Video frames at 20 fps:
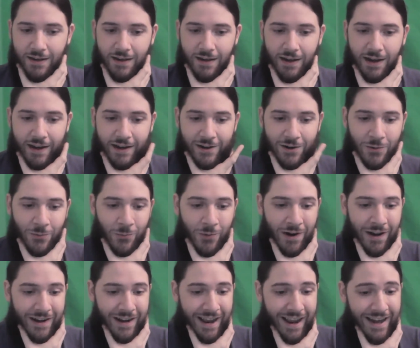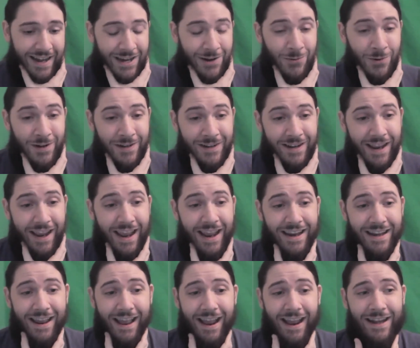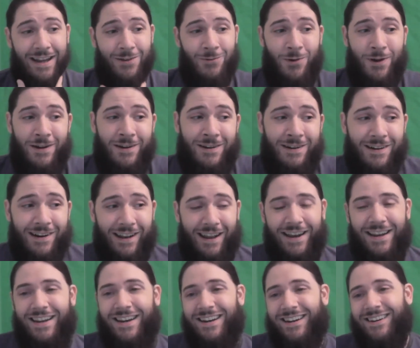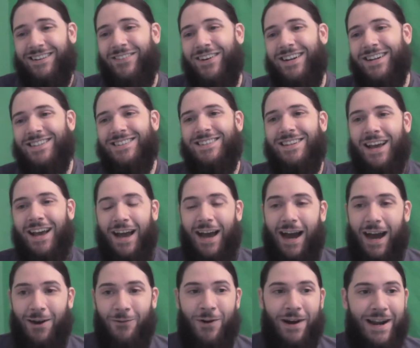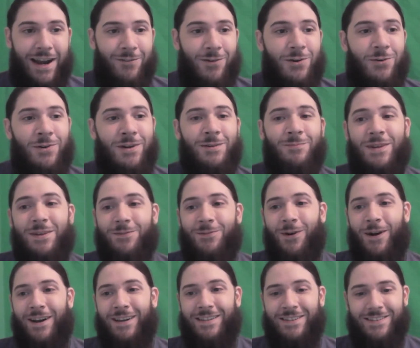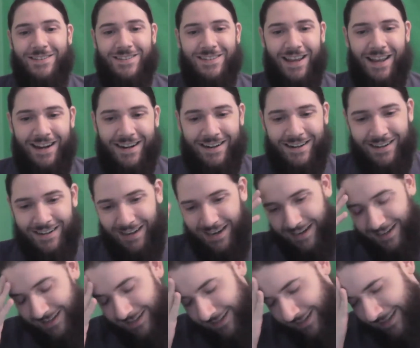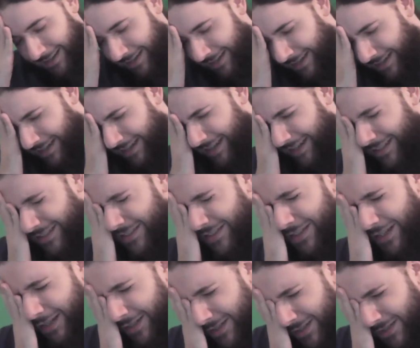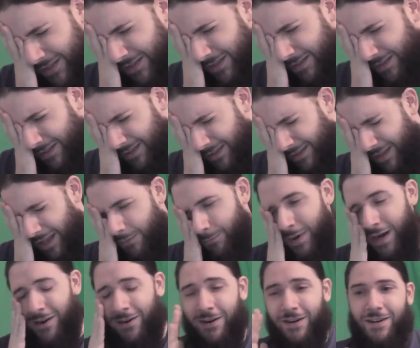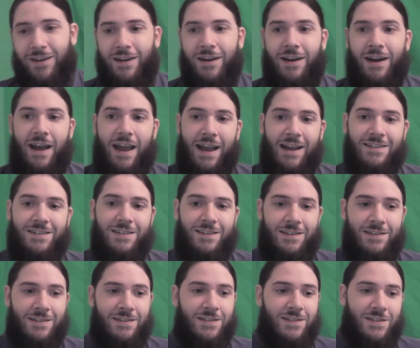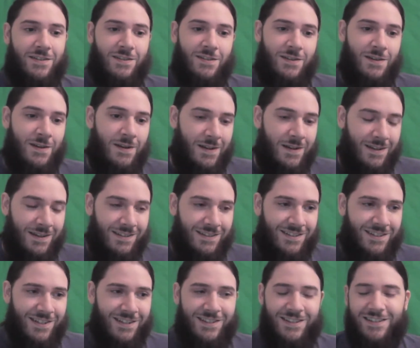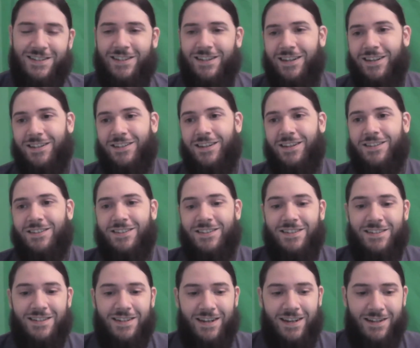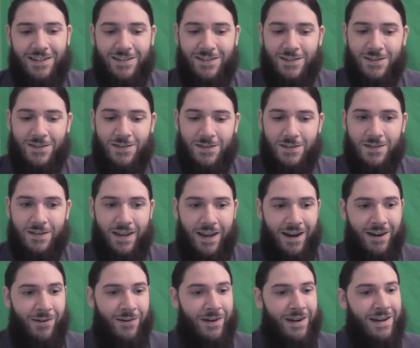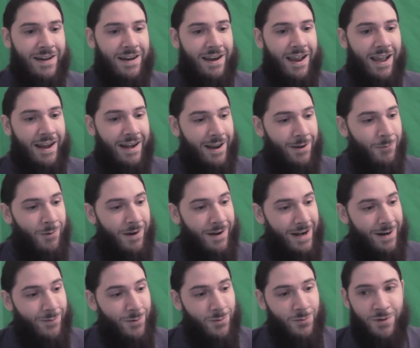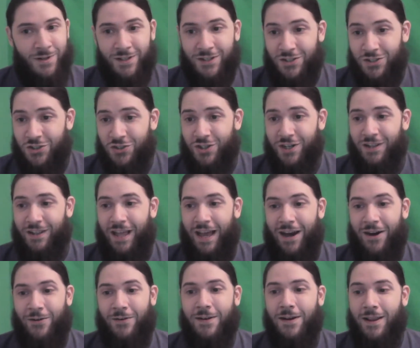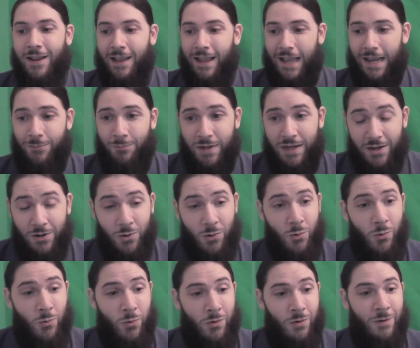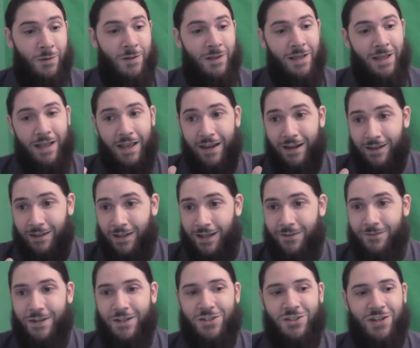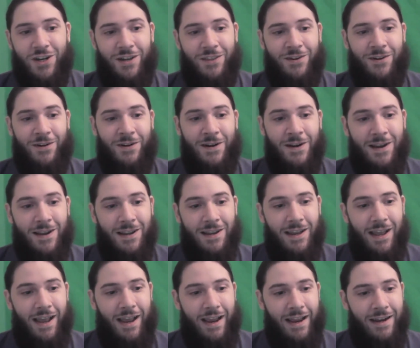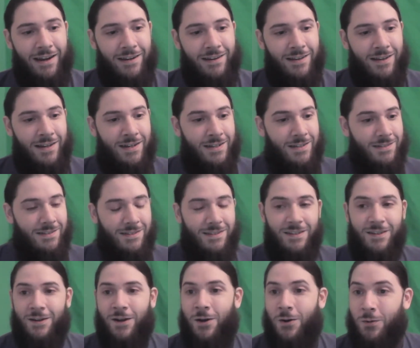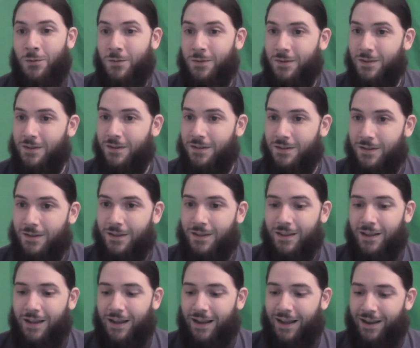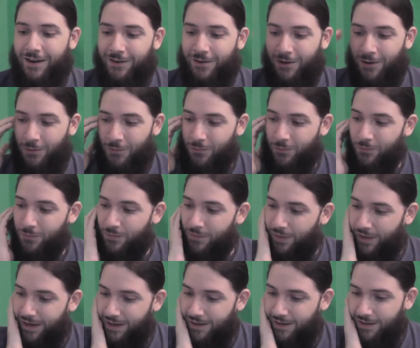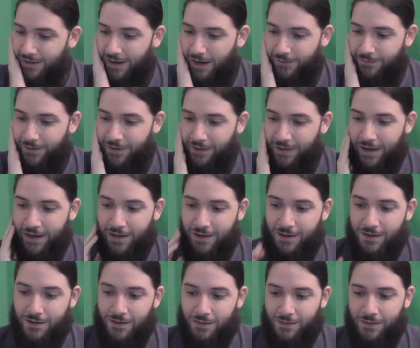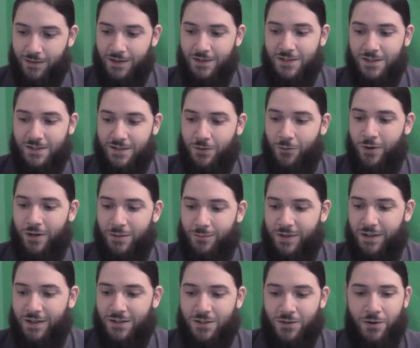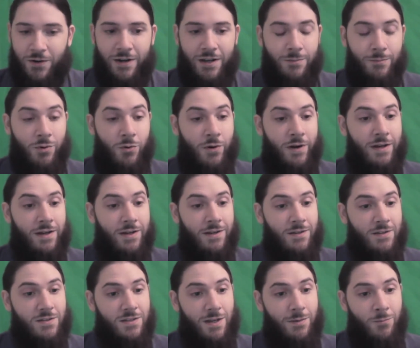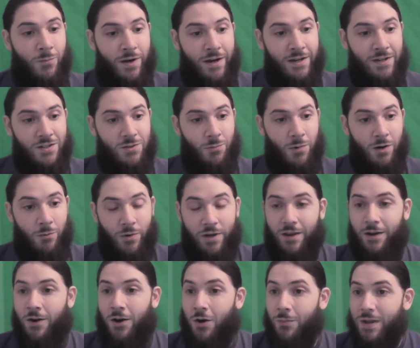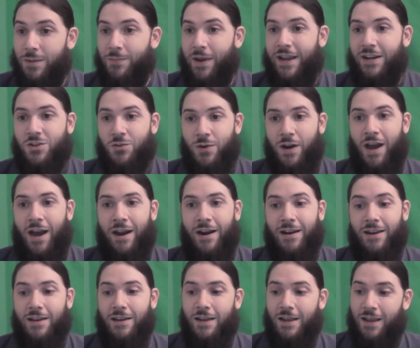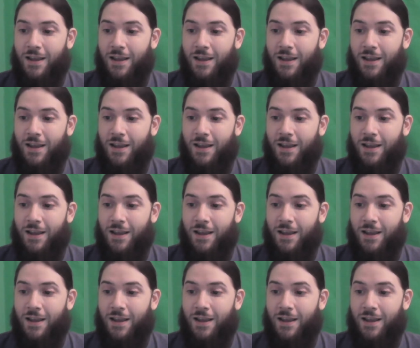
I don't want anyone to hate anyone. Like, I want everyone to be friends. And like, it's America as it is, just it's scary, and I want everyone to chill out and be cool and love each other. And I don't know. Like, I feel like this is going to be a turning point in some ways where we can all be patriotic